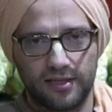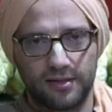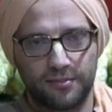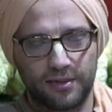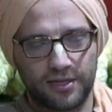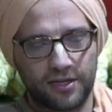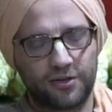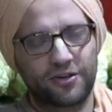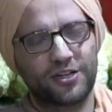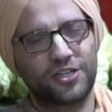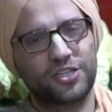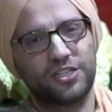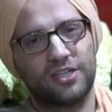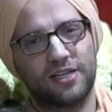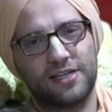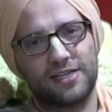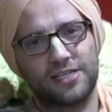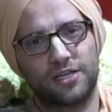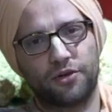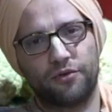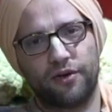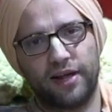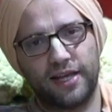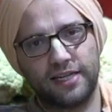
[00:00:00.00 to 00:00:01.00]
But Krishna
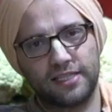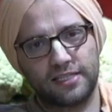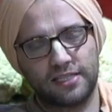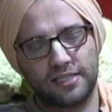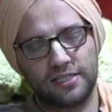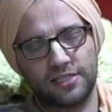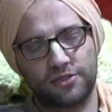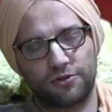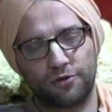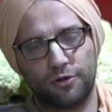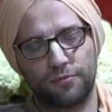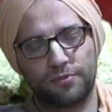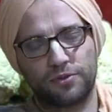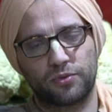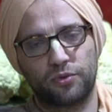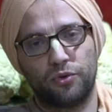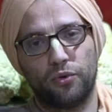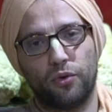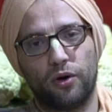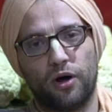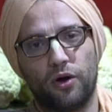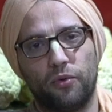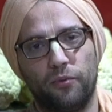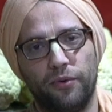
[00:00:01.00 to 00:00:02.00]
has arranged these groups.
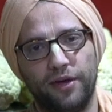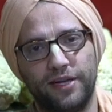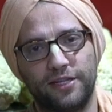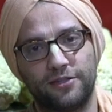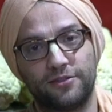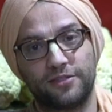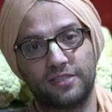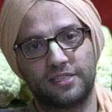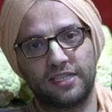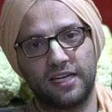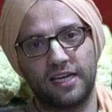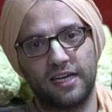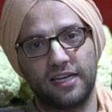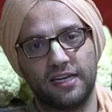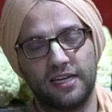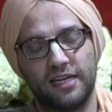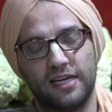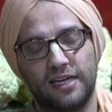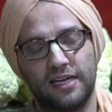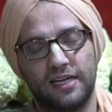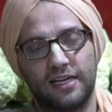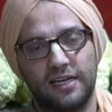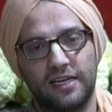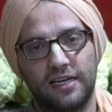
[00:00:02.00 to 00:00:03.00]
Who are we to say
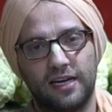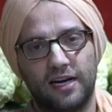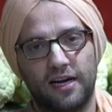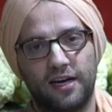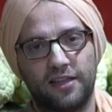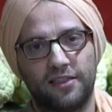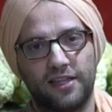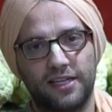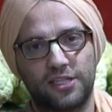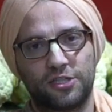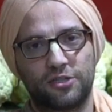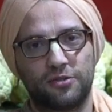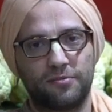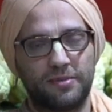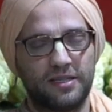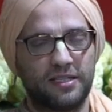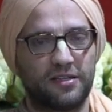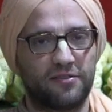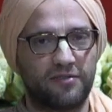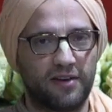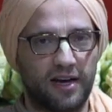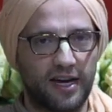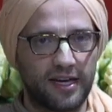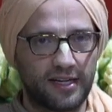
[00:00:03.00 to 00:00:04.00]
uh, they should be
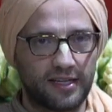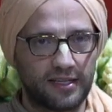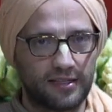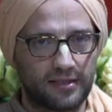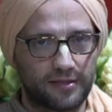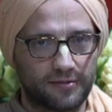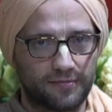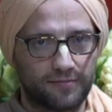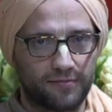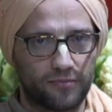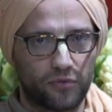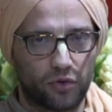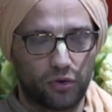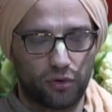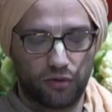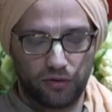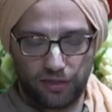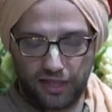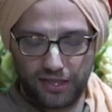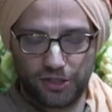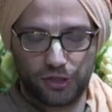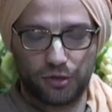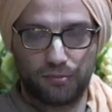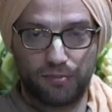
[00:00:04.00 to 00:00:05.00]
divided or
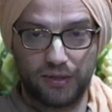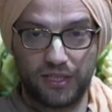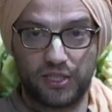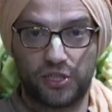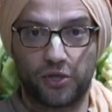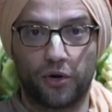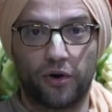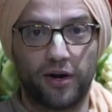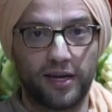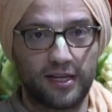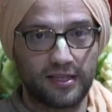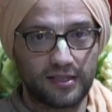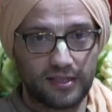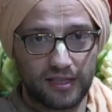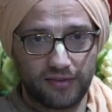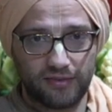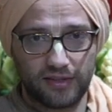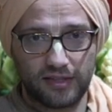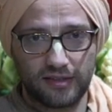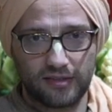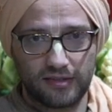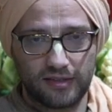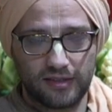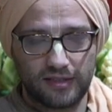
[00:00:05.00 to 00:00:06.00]
they should be joined
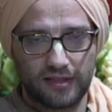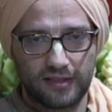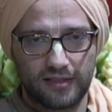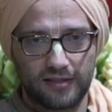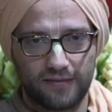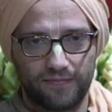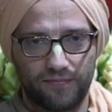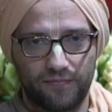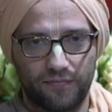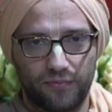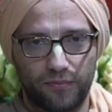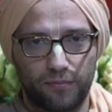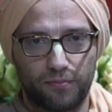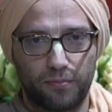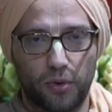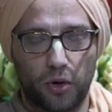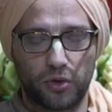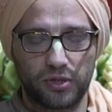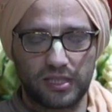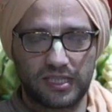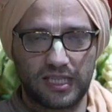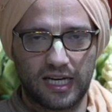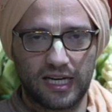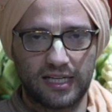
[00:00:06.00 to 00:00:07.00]
even?
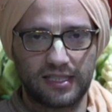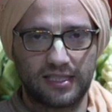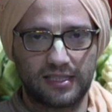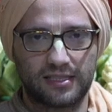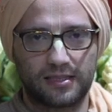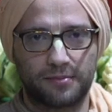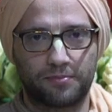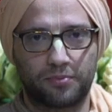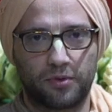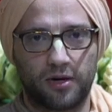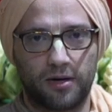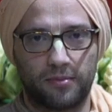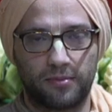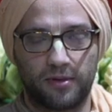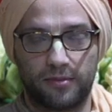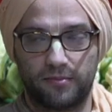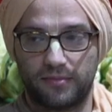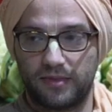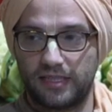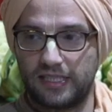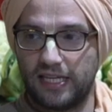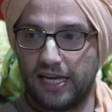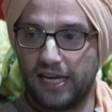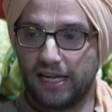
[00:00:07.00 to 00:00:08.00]
Both sides is a
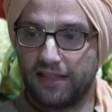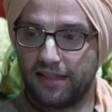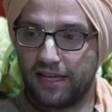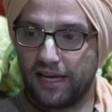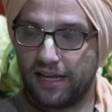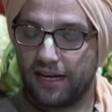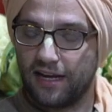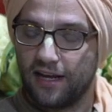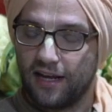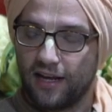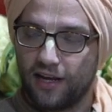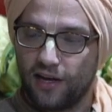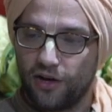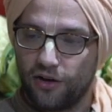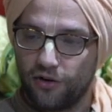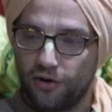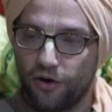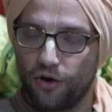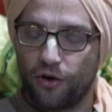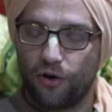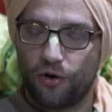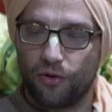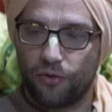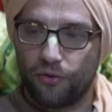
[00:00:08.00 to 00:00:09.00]
problem. Saying that,
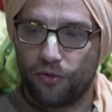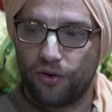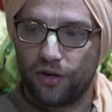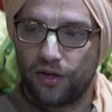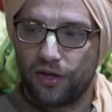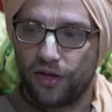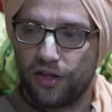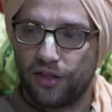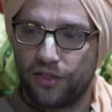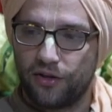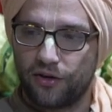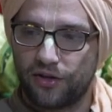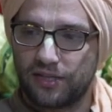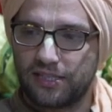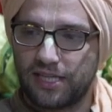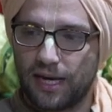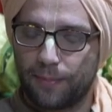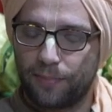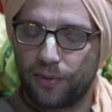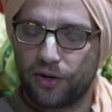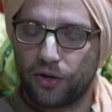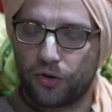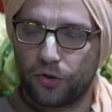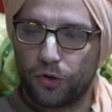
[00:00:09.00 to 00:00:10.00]
no, there are
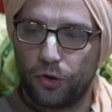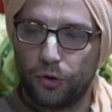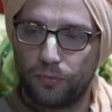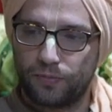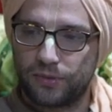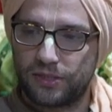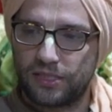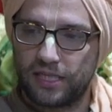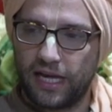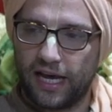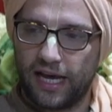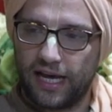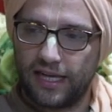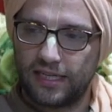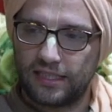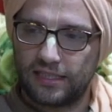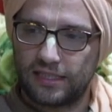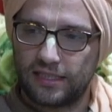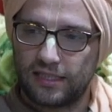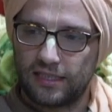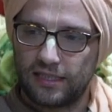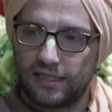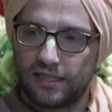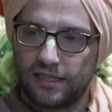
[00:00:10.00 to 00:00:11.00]
separate groups
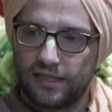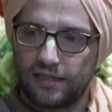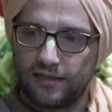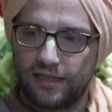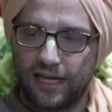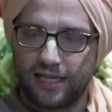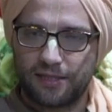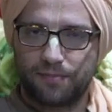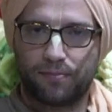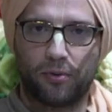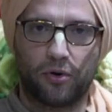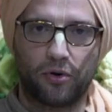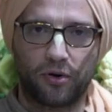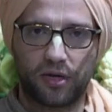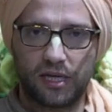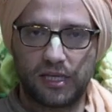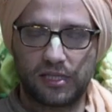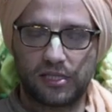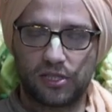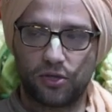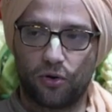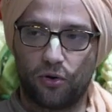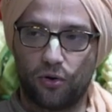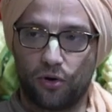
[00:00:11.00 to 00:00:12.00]
and that's
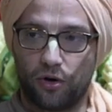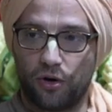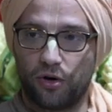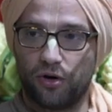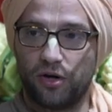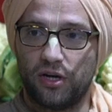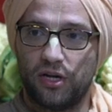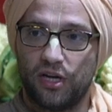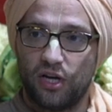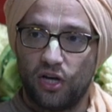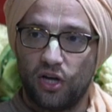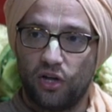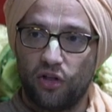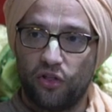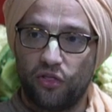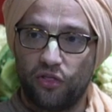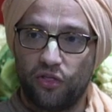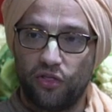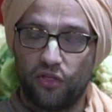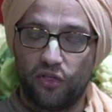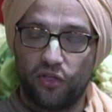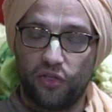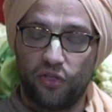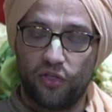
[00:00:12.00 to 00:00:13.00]
bogus, or
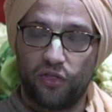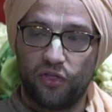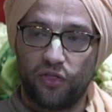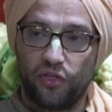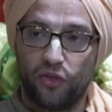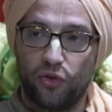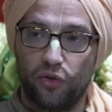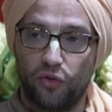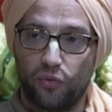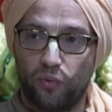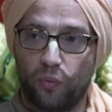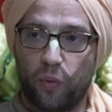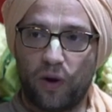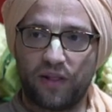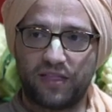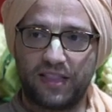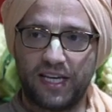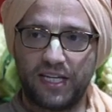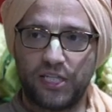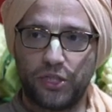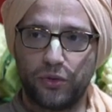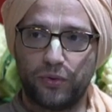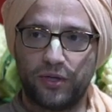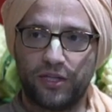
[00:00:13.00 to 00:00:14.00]
what
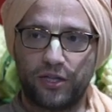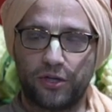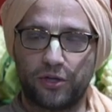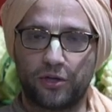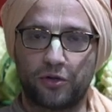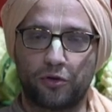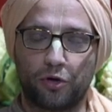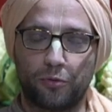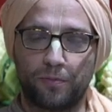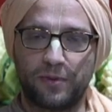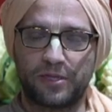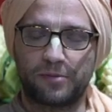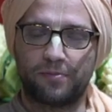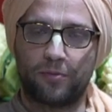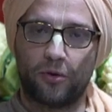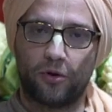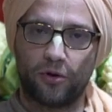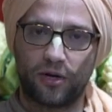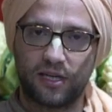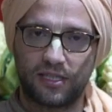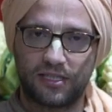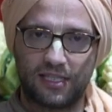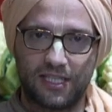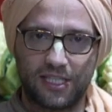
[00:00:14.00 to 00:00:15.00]
they do in their group is
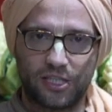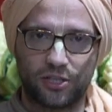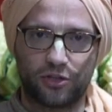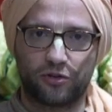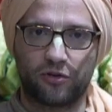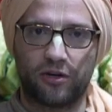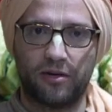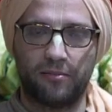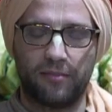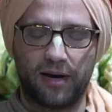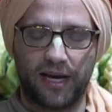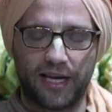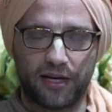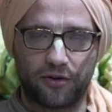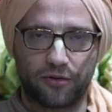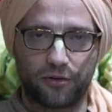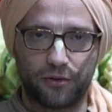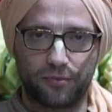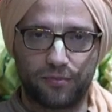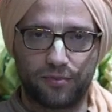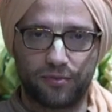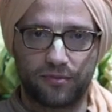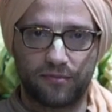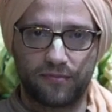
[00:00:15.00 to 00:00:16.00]
bogus, they should join my
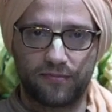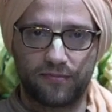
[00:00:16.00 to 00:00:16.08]
group.